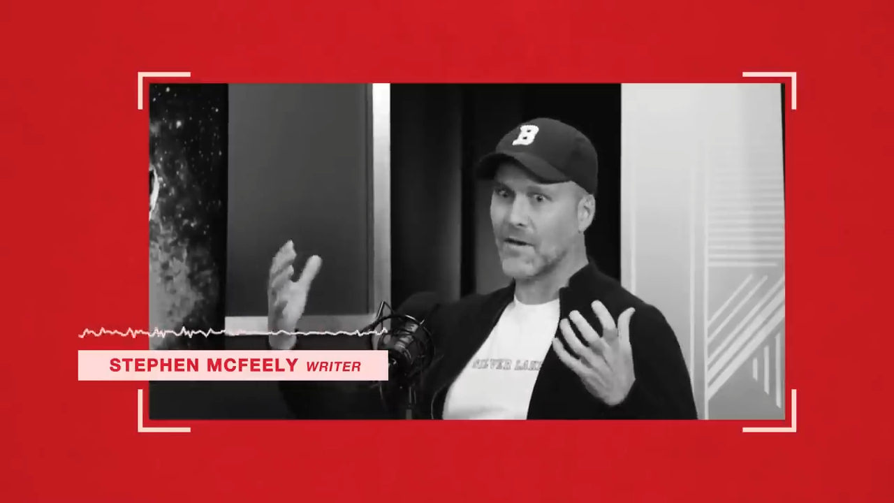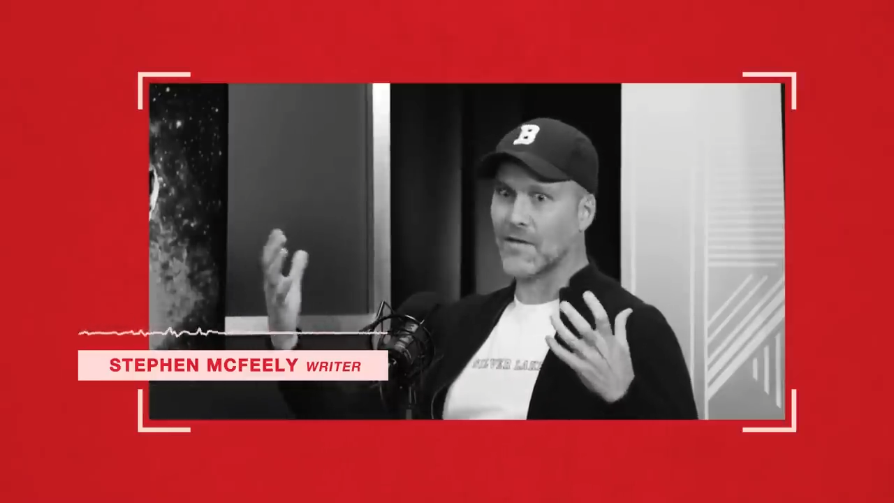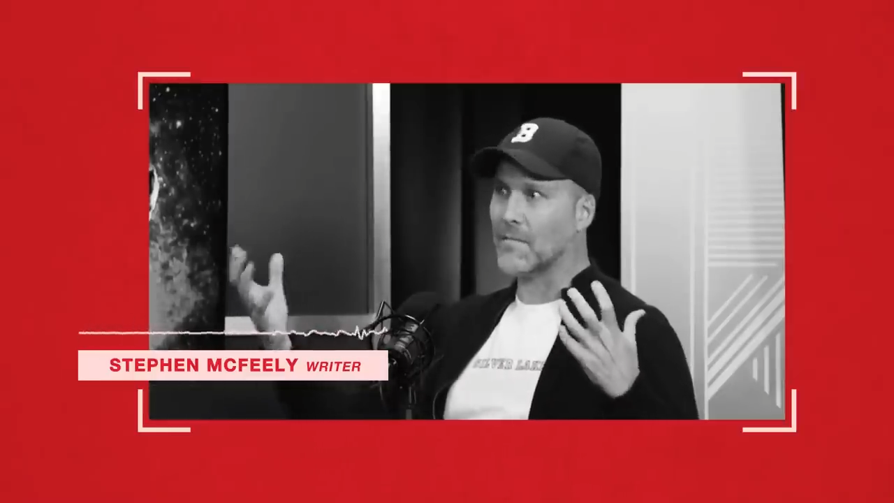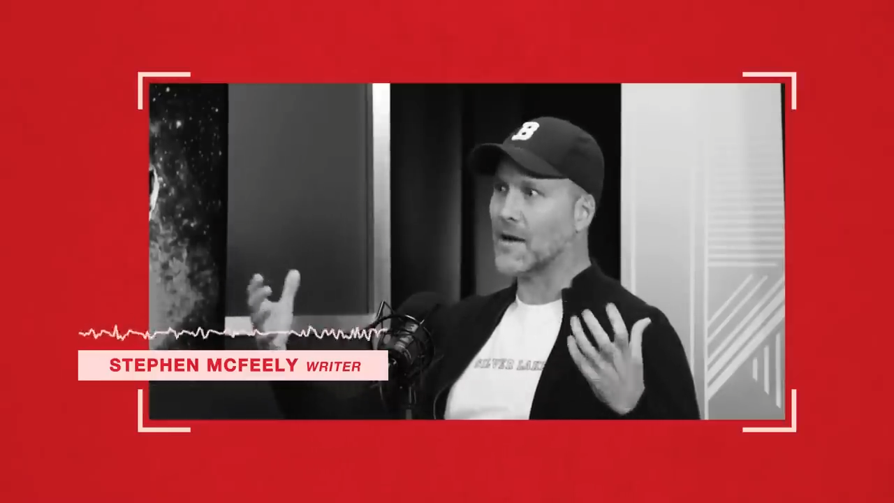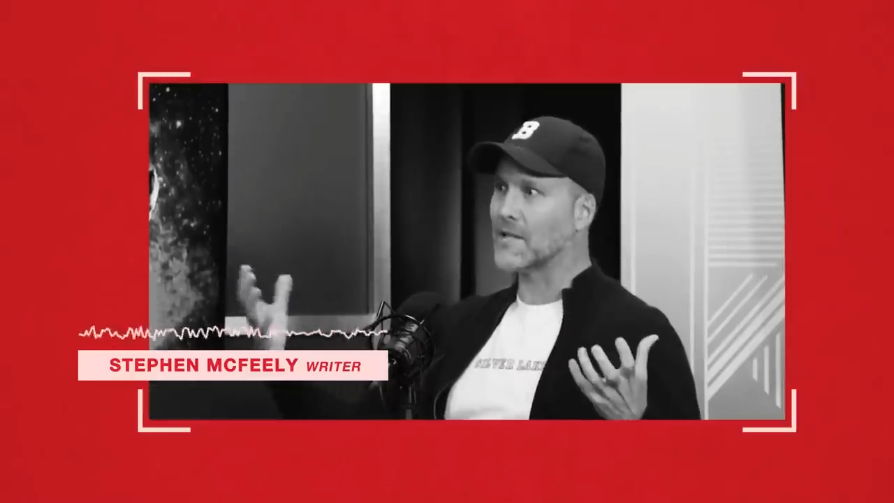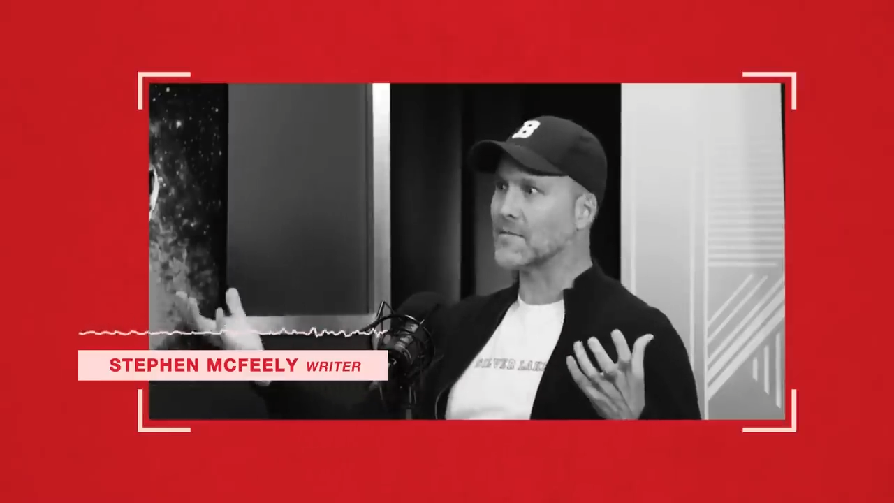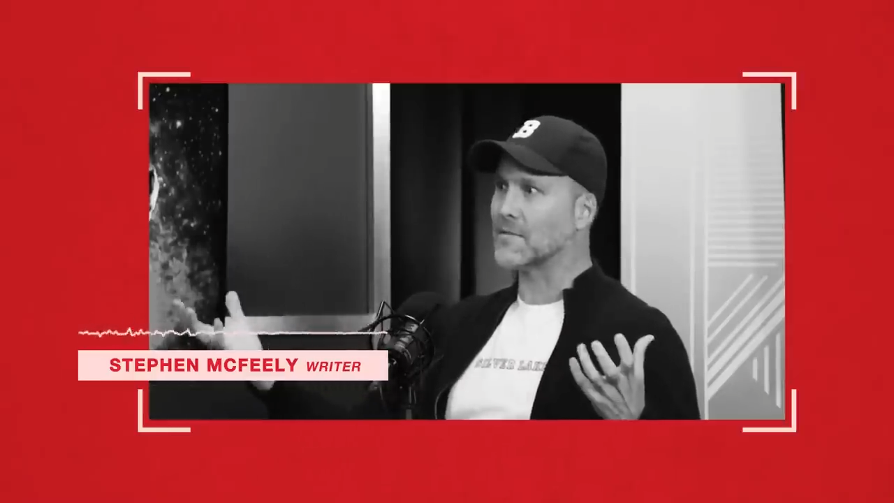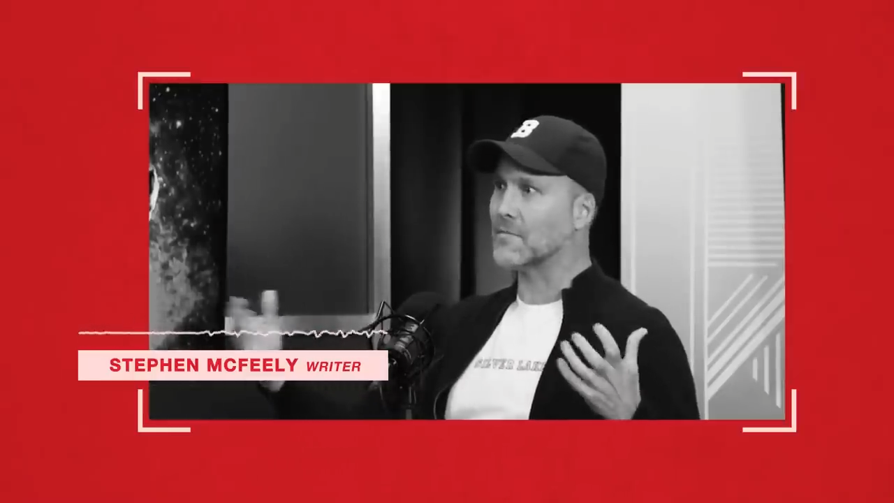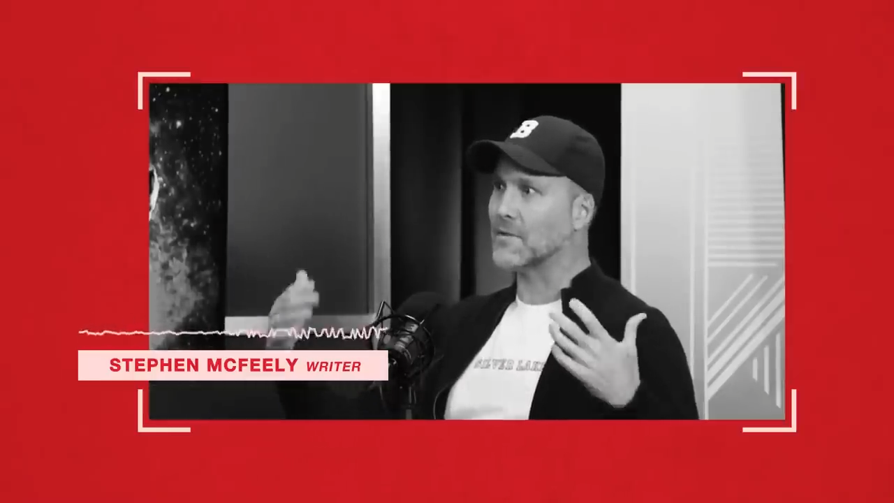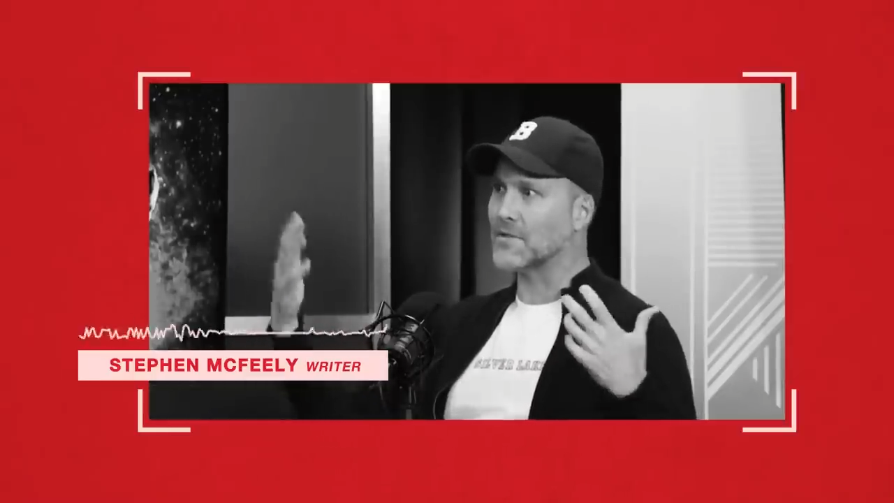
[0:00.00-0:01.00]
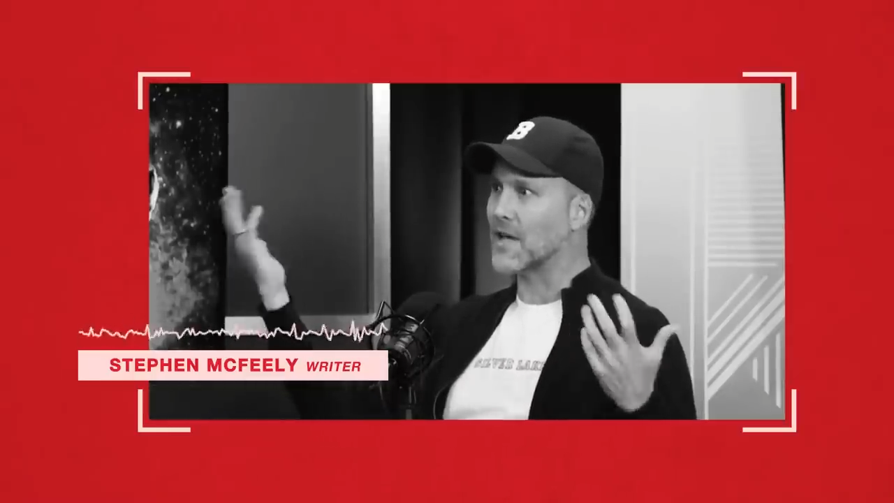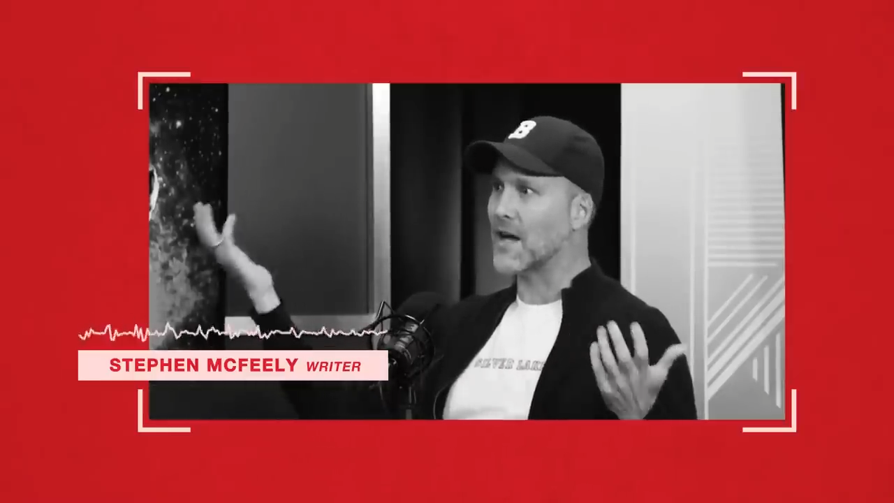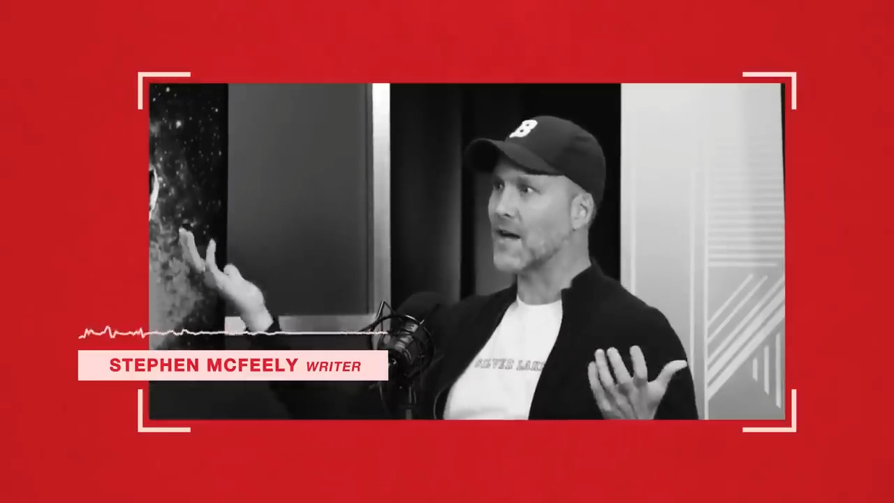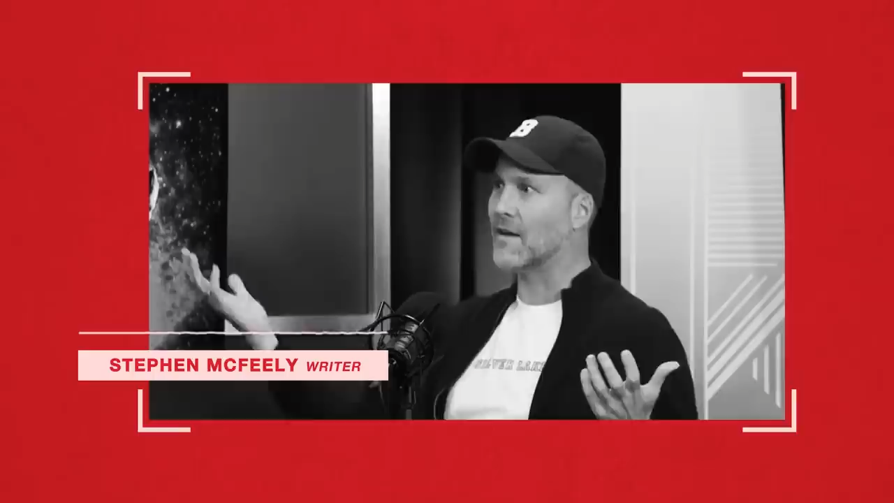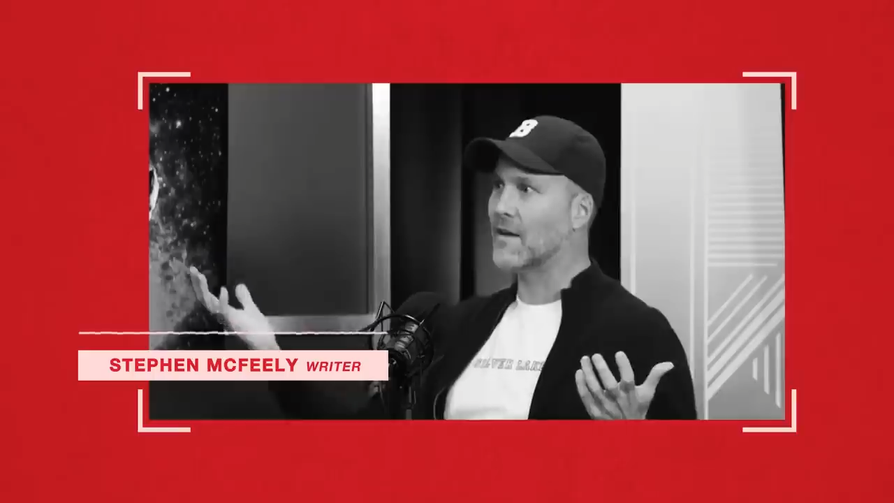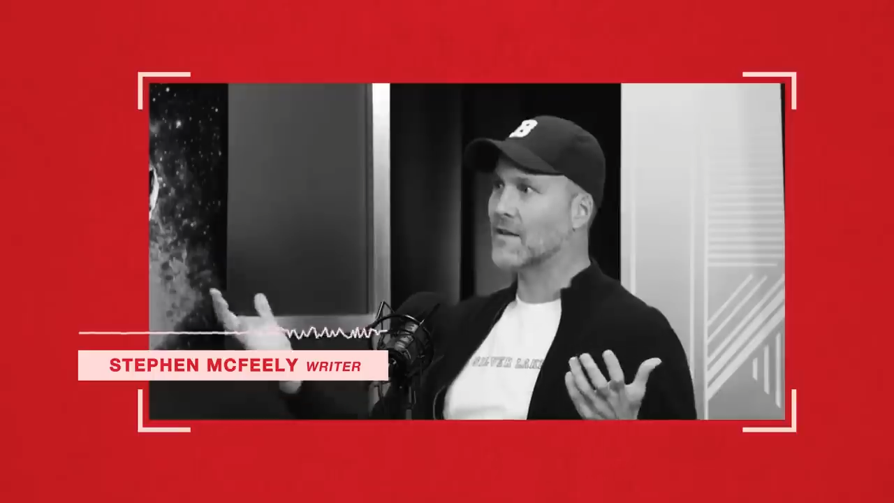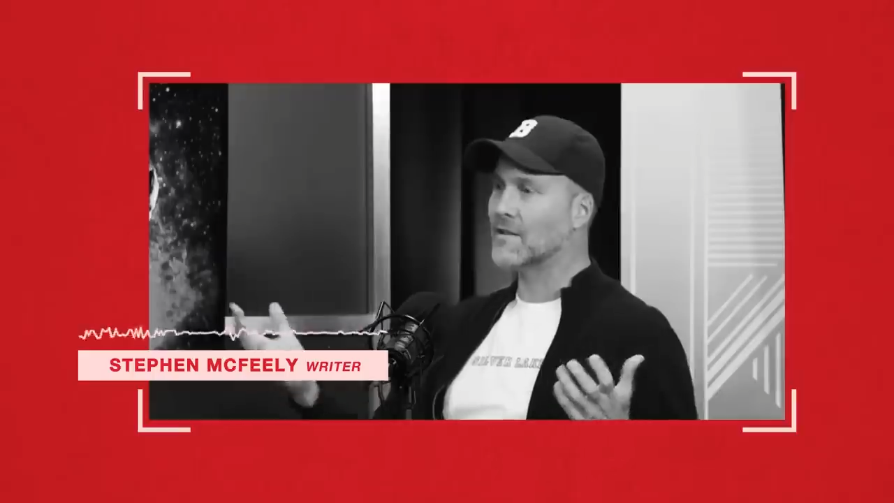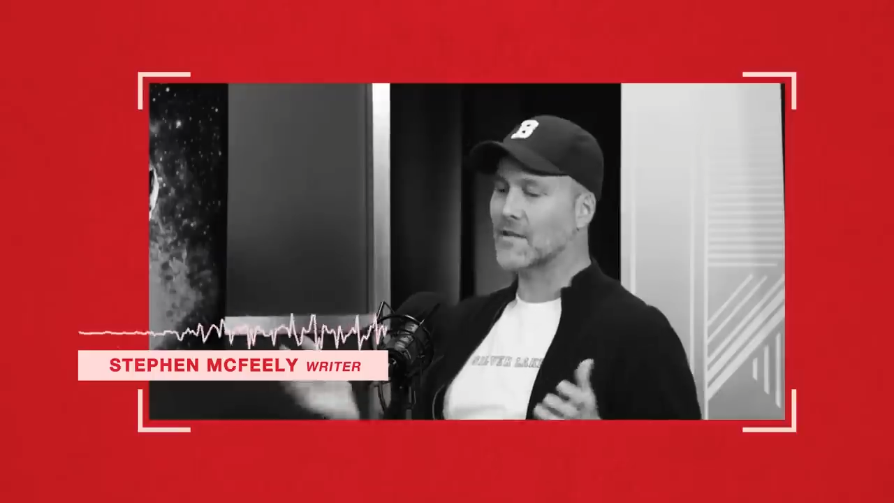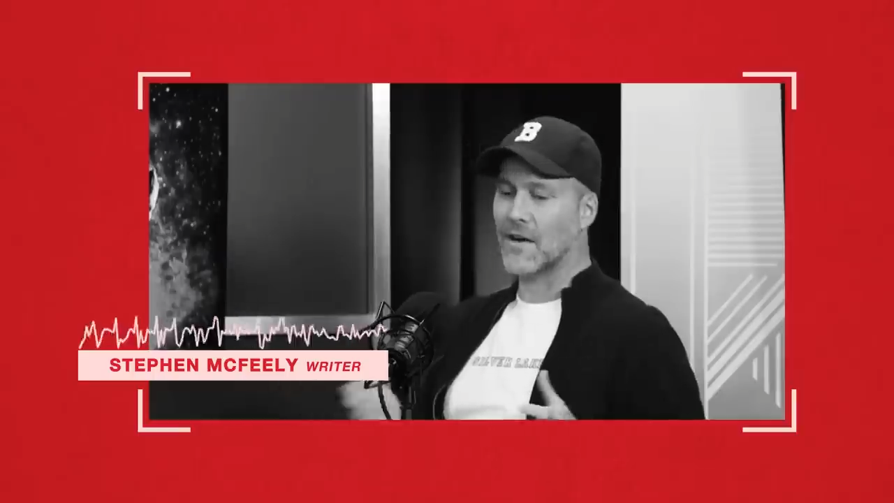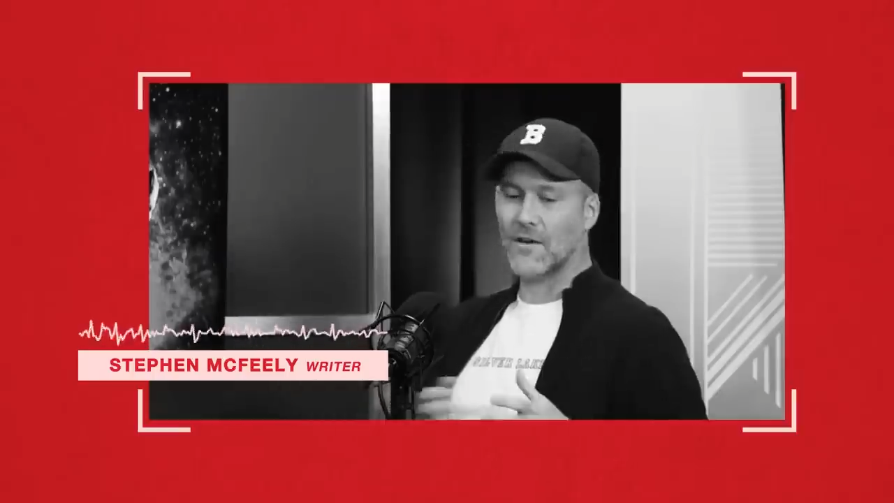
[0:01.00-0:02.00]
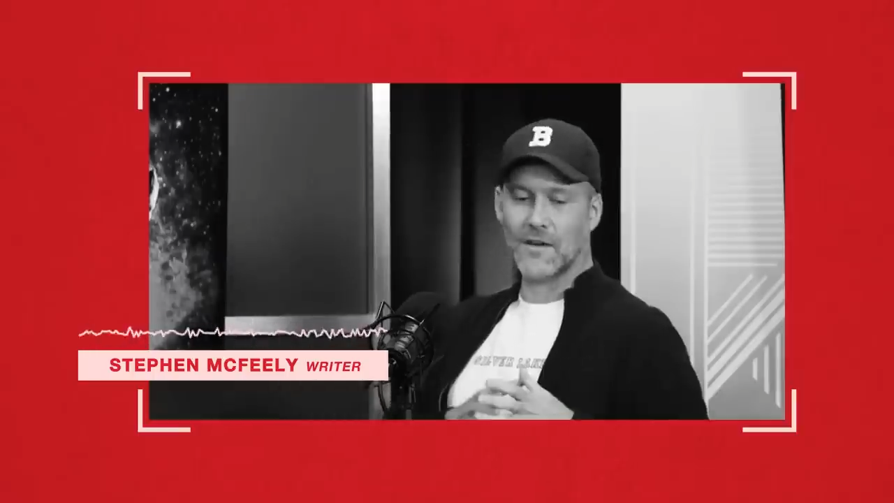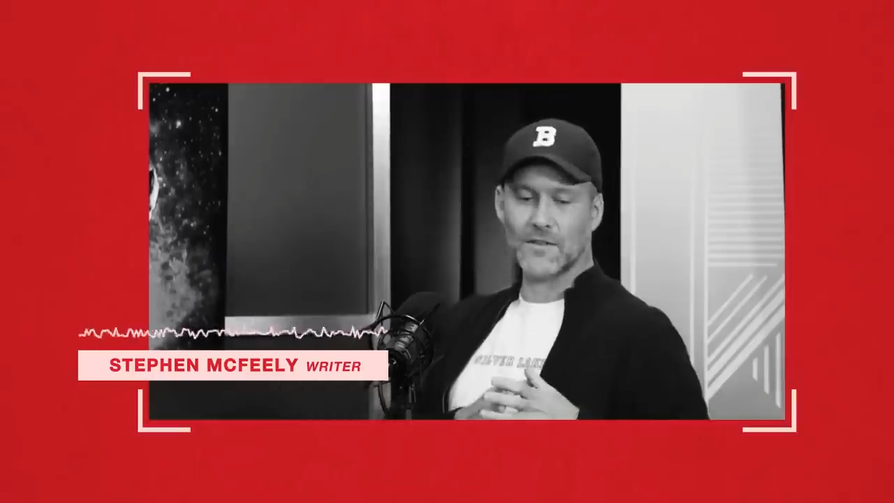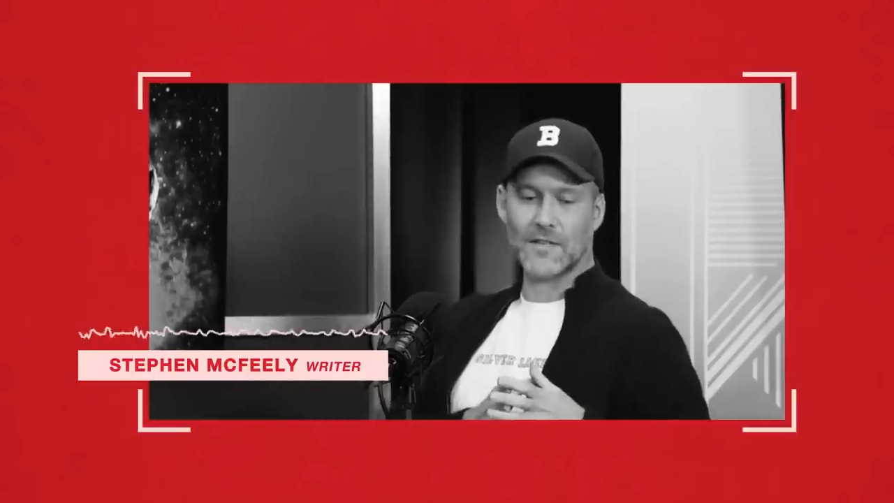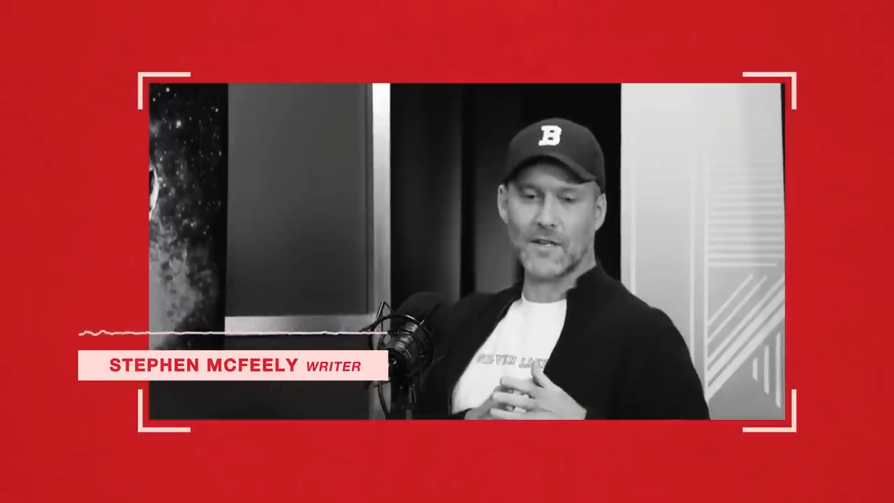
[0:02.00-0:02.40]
all the possible blue sky scenarios.